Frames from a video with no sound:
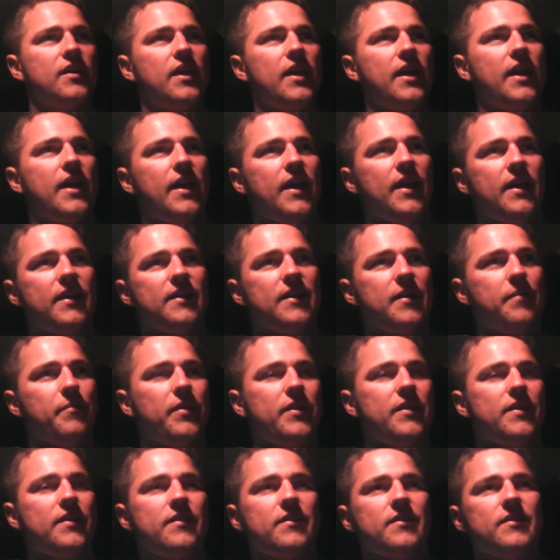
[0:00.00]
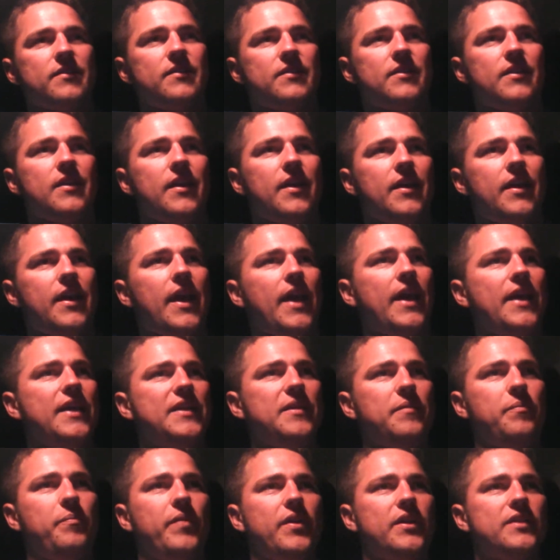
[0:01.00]
And I mean,
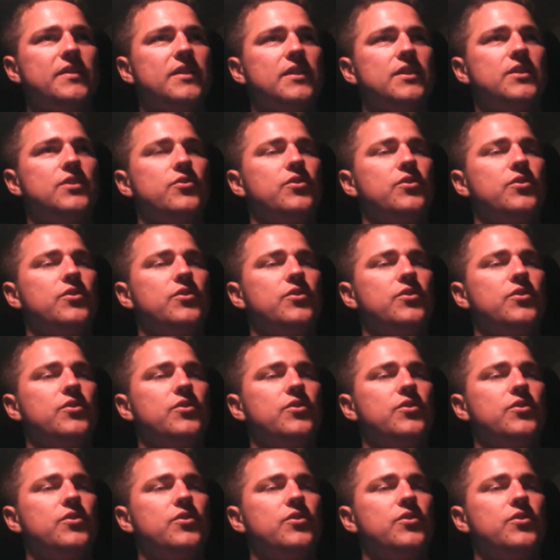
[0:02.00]
any business